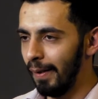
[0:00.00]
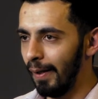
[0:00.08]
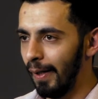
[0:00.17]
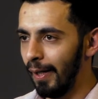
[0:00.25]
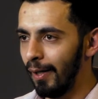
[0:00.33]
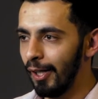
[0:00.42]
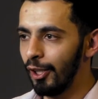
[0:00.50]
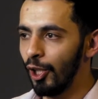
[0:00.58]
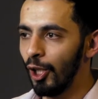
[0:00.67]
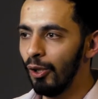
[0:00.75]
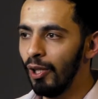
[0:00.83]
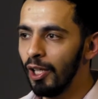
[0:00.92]
and I
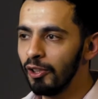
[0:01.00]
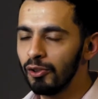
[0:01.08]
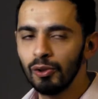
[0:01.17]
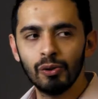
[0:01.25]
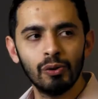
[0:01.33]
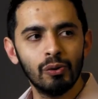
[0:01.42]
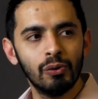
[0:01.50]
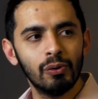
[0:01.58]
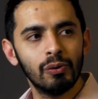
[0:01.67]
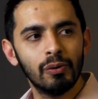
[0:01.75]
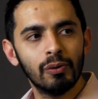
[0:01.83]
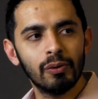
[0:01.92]
know how to
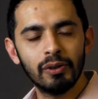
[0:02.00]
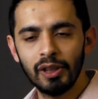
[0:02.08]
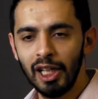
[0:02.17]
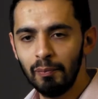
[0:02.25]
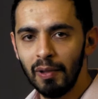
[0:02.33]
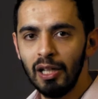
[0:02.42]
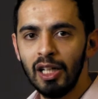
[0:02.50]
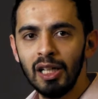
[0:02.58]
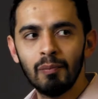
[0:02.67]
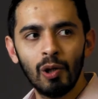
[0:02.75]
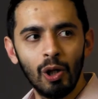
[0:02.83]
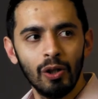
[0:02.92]
take
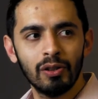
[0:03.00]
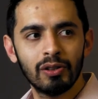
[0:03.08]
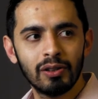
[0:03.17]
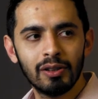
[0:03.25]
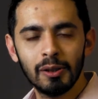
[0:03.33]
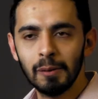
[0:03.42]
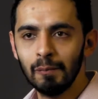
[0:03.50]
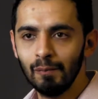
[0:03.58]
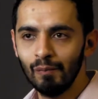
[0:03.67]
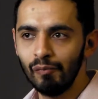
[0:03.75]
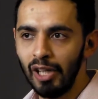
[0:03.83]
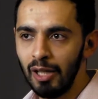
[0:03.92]
building blocks
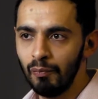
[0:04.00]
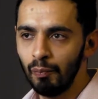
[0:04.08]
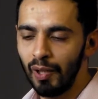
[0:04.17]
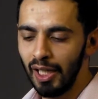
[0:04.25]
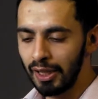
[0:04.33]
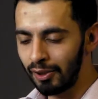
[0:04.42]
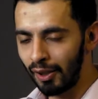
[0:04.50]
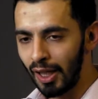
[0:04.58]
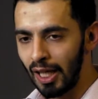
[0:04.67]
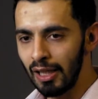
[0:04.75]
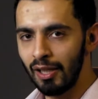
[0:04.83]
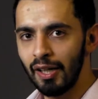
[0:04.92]
and by
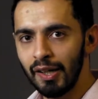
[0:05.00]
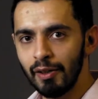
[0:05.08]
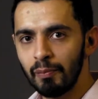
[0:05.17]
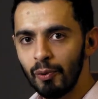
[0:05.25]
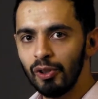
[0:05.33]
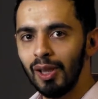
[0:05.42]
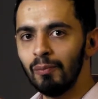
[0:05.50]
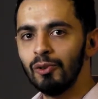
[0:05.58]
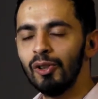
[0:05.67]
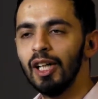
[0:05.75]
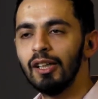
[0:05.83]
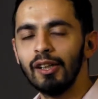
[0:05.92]
trial and error put them
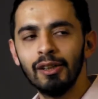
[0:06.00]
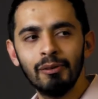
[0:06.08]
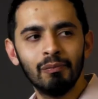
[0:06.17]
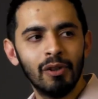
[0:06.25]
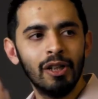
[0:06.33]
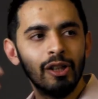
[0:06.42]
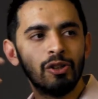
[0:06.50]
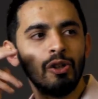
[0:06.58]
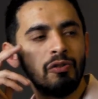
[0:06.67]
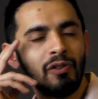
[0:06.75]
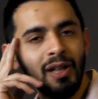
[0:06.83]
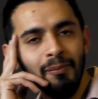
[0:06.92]
together. So
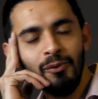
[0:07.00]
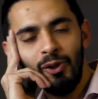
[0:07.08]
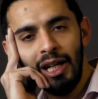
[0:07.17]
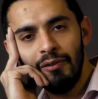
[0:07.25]
if I'm to have a